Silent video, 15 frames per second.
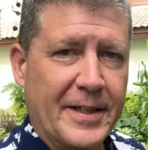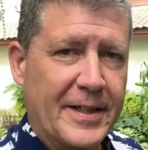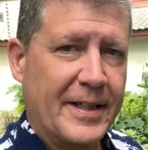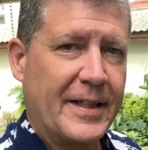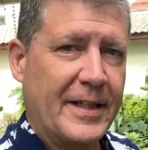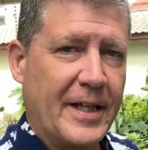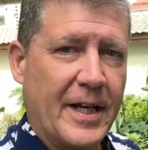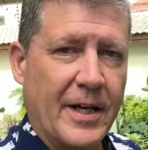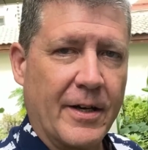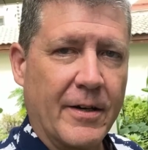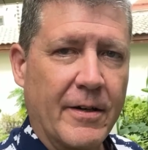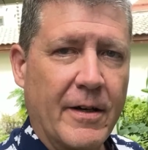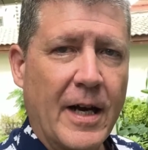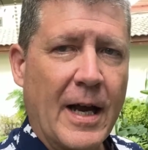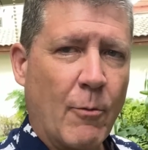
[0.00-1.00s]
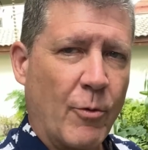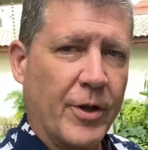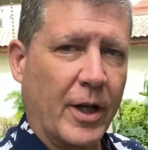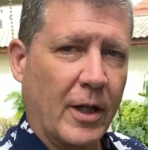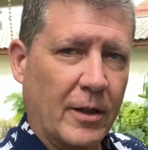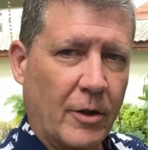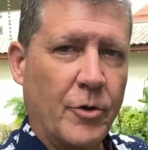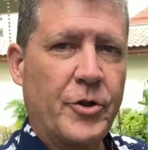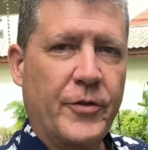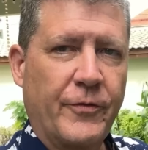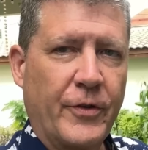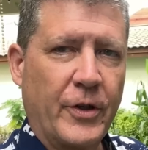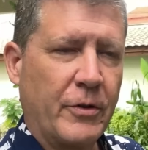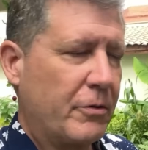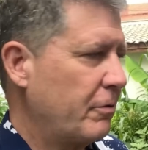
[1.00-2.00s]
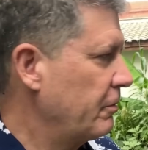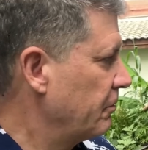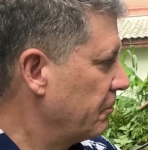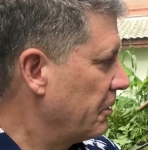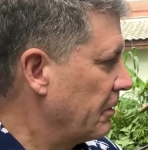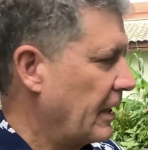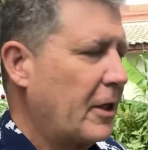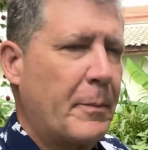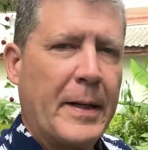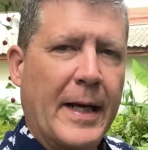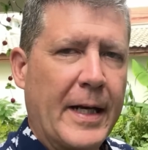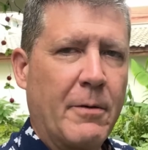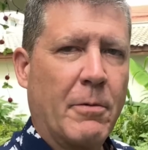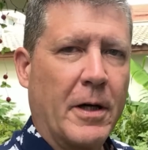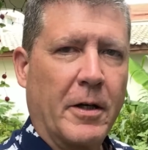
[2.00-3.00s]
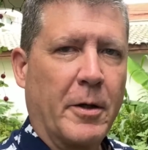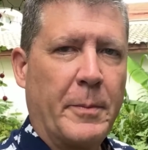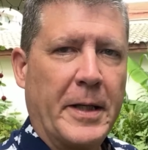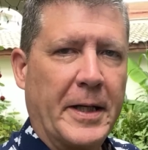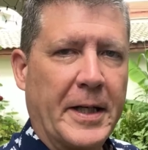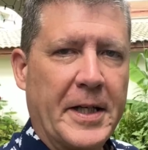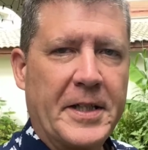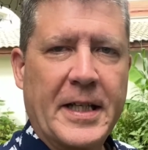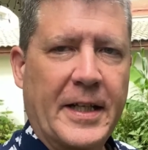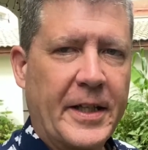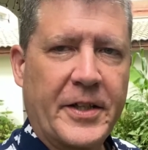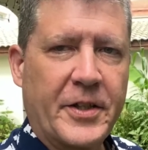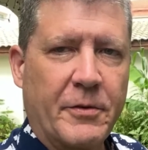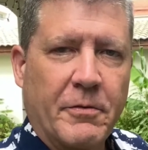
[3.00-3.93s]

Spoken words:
sitting here with a close view, that could be anywhere. It could be in Isan.